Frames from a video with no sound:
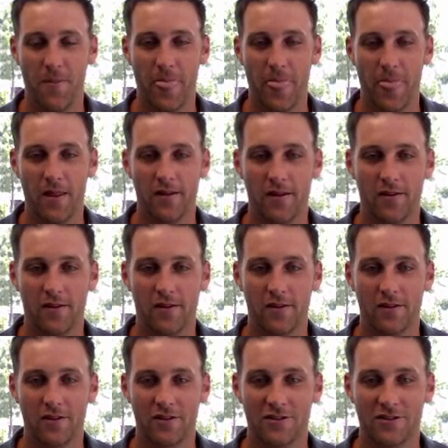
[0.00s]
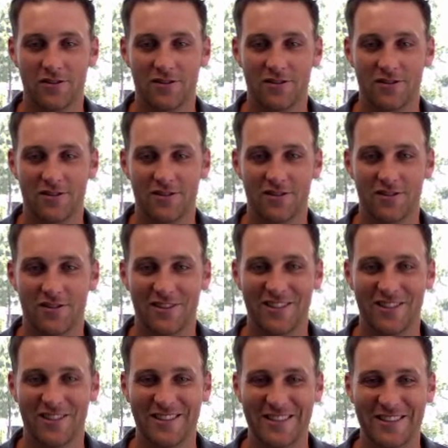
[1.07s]

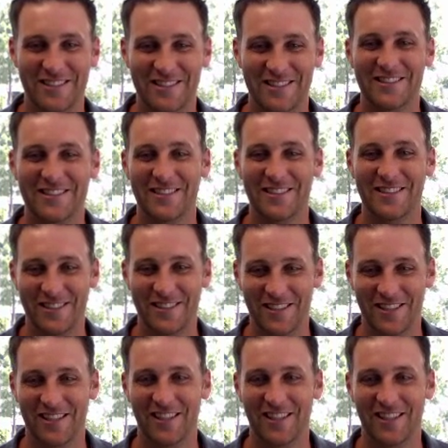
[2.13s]
No words are spoken by the person on screen.